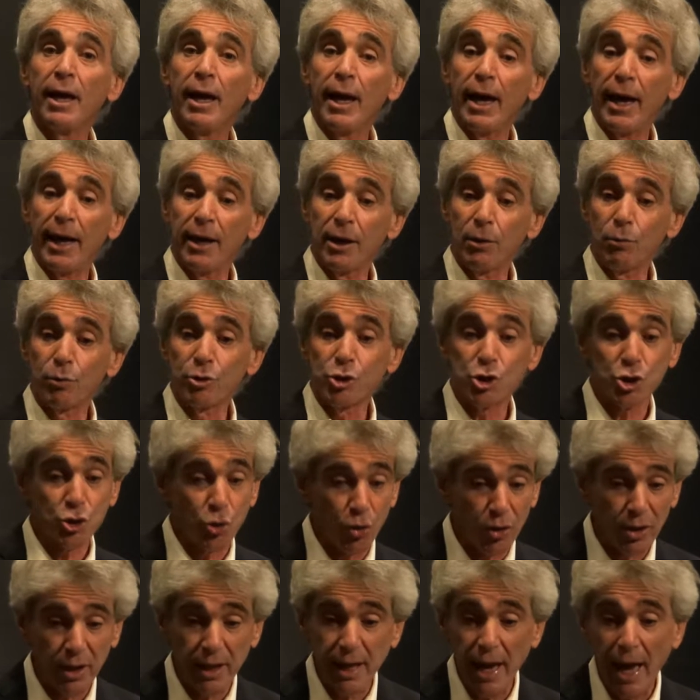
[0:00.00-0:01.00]
And it was
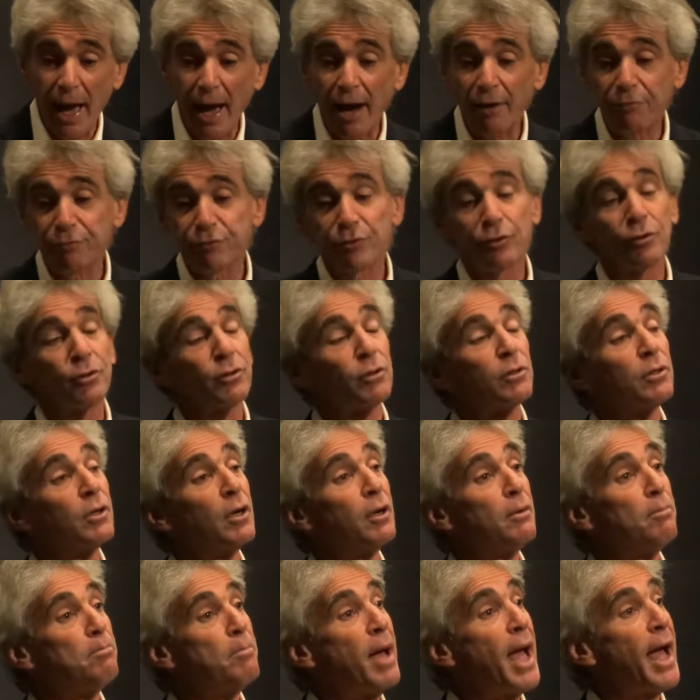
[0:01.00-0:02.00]
shortly after
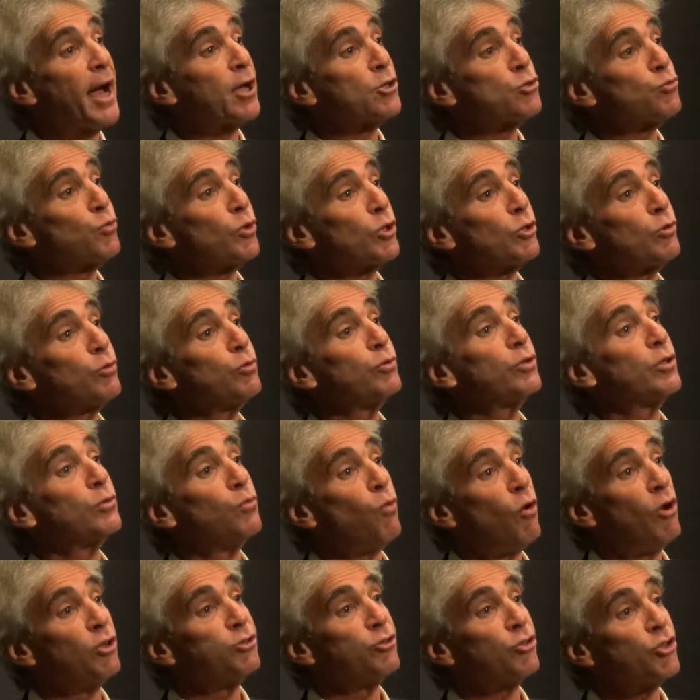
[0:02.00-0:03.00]
Max recruited
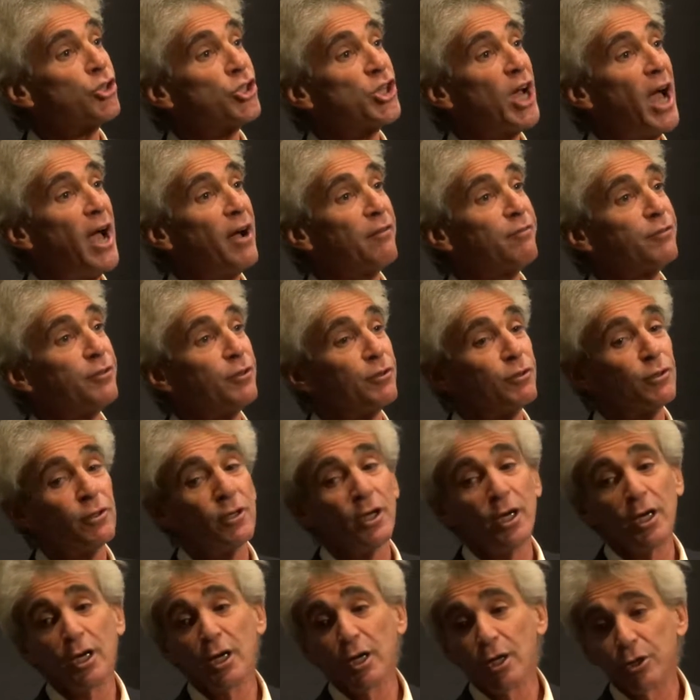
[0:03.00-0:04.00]
Walter Schaffner
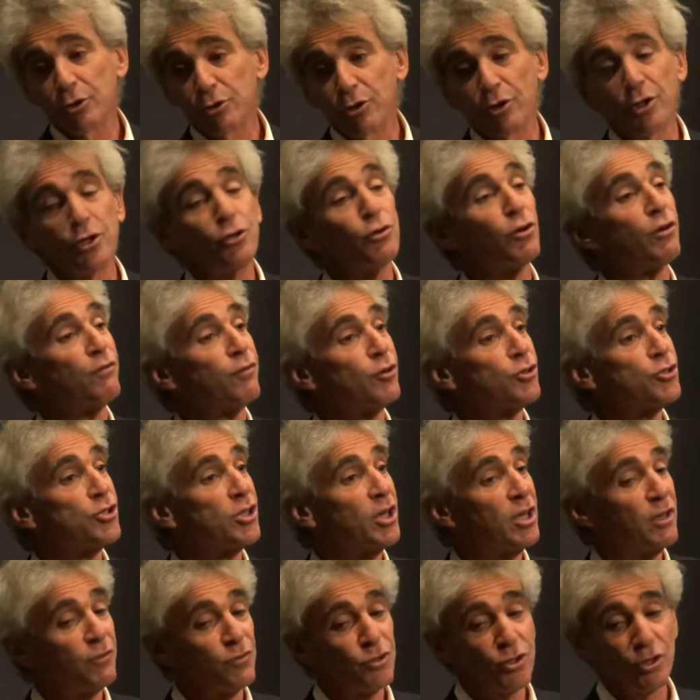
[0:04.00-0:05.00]
to the
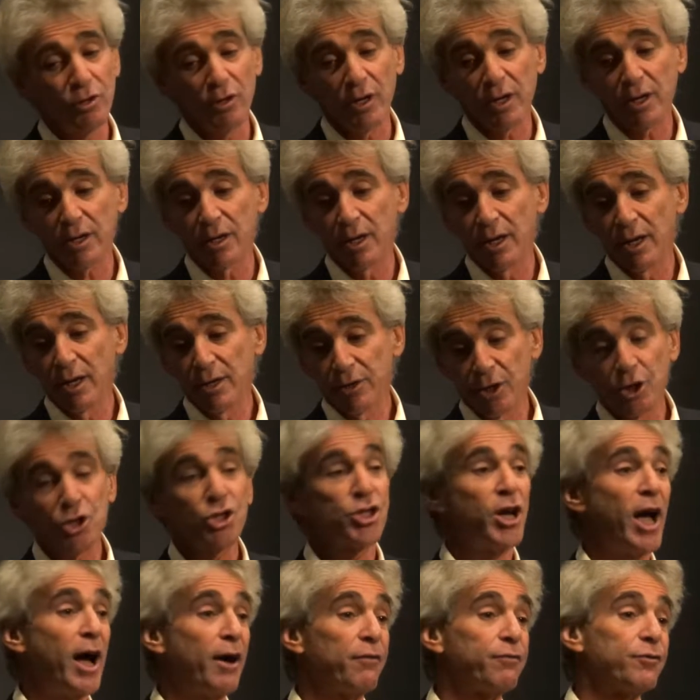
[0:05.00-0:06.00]
University of Zurich that
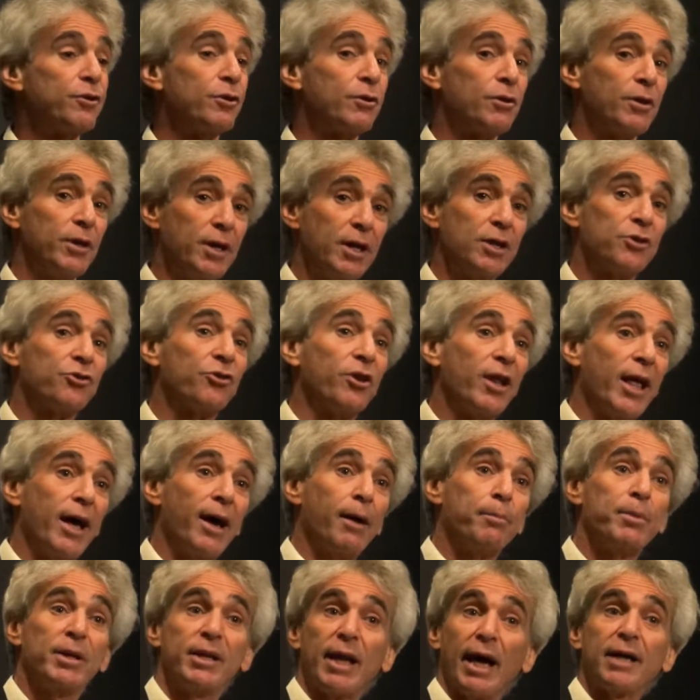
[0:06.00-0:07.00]
Schaffner in his
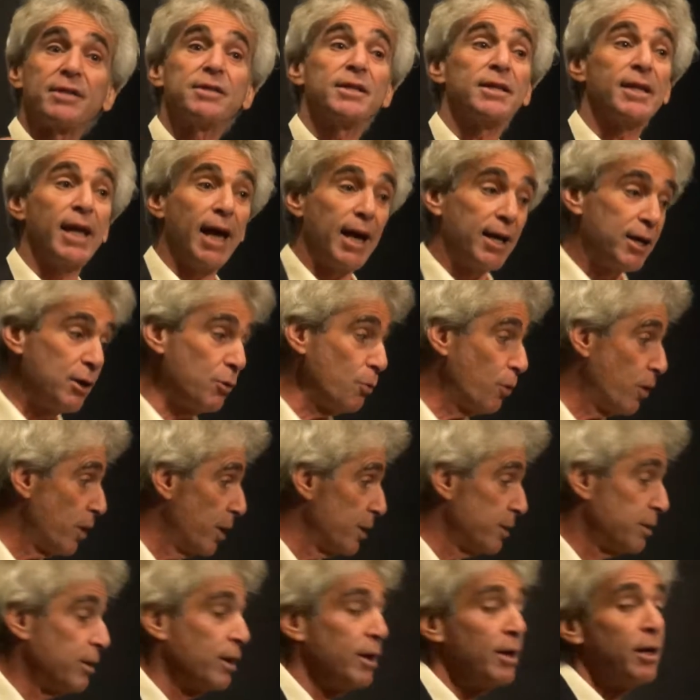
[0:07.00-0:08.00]
lab in
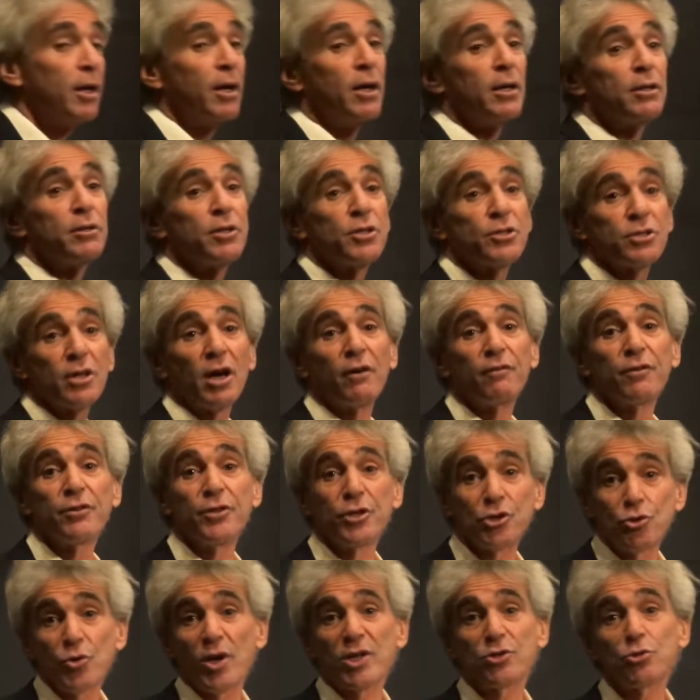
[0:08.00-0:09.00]
1981 discovered
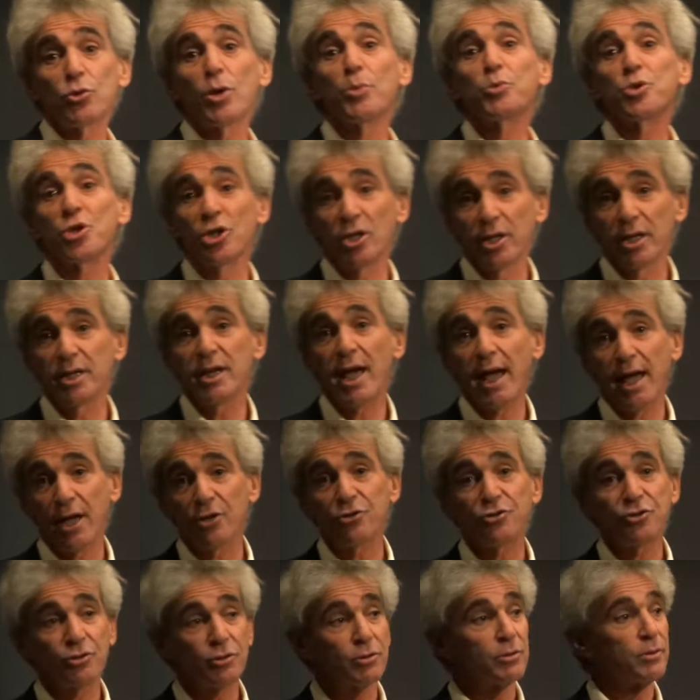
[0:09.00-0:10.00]
the transcriptional
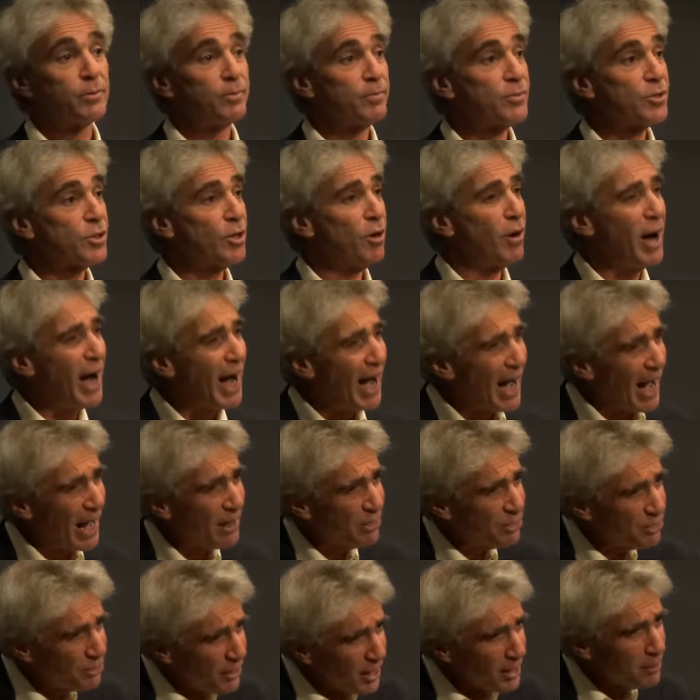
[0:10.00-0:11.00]
enhancer. So I
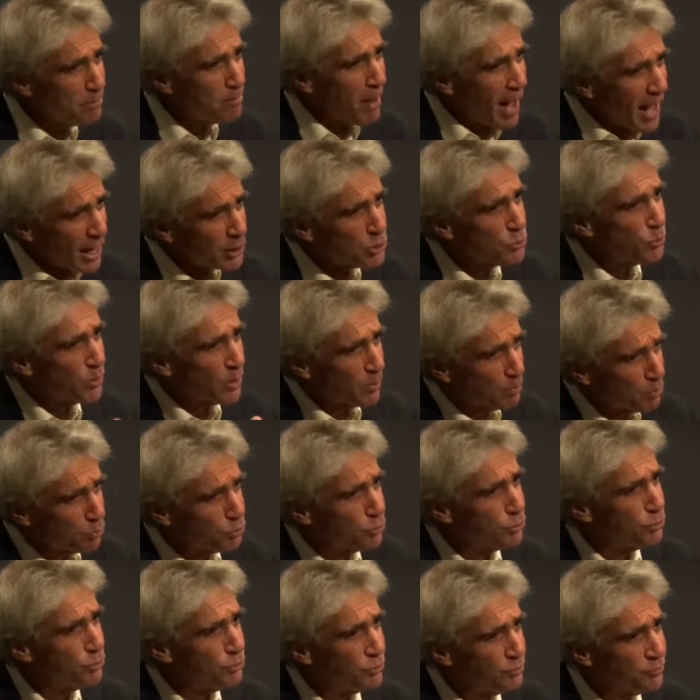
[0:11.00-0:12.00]
think Max would
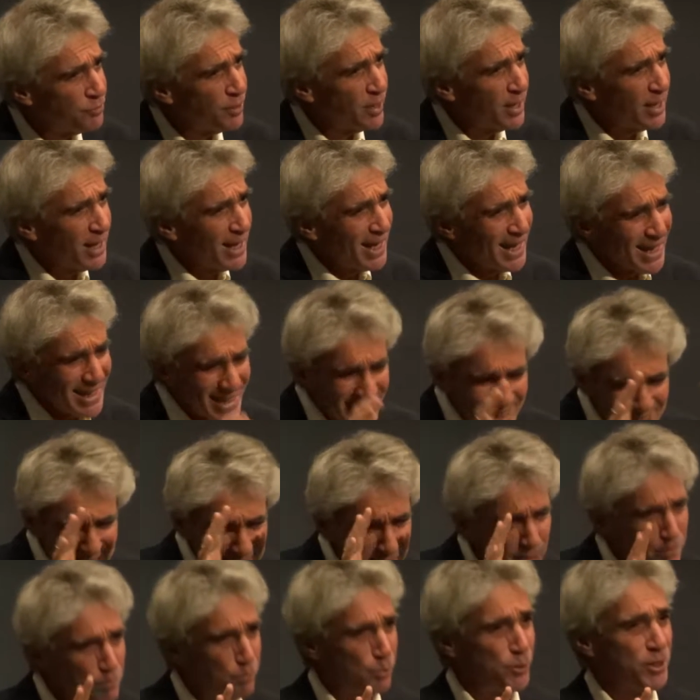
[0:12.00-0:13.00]
approve, at least
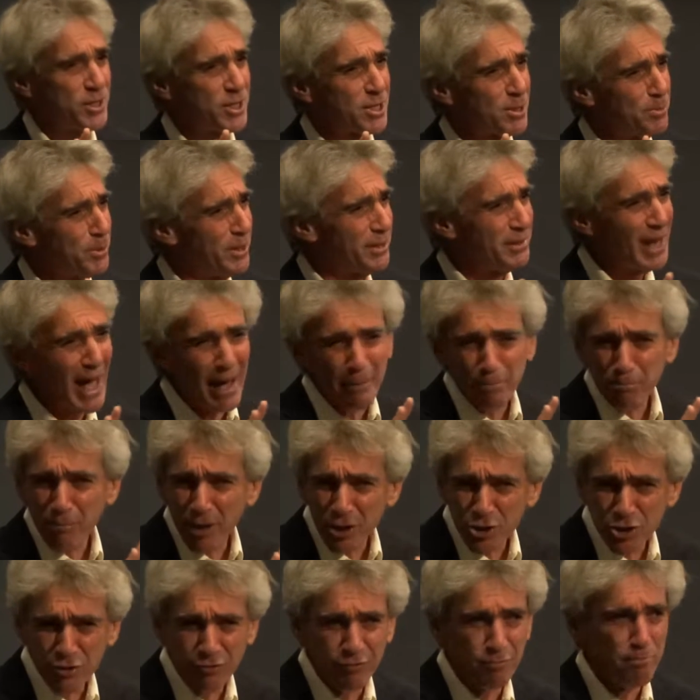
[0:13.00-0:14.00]
in principle, not
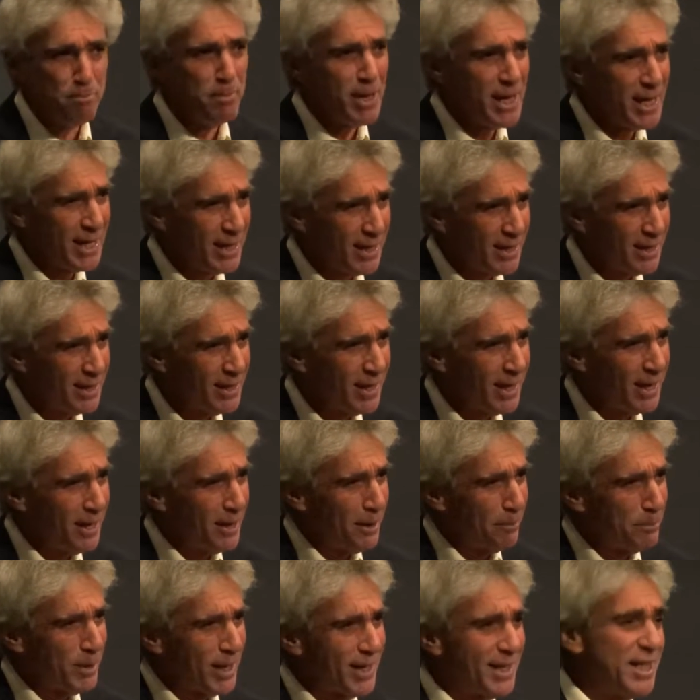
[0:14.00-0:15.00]
much of me,
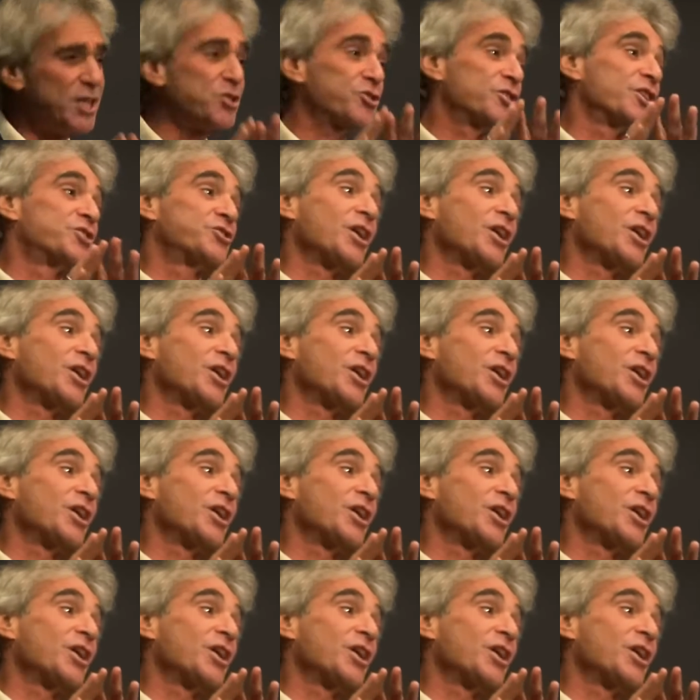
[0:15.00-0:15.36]
but at least the